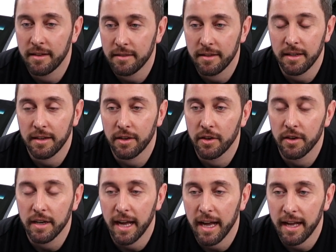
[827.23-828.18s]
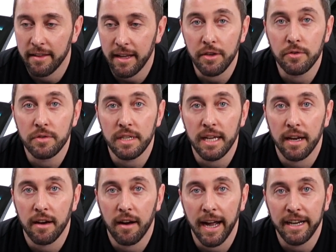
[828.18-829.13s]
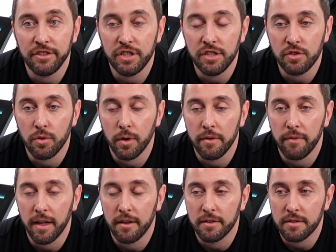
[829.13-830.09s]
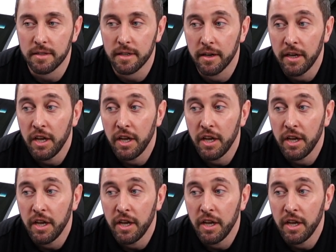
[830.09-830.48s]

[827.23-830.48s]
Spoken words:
the Huracan that you see on our IG story. Follow us there.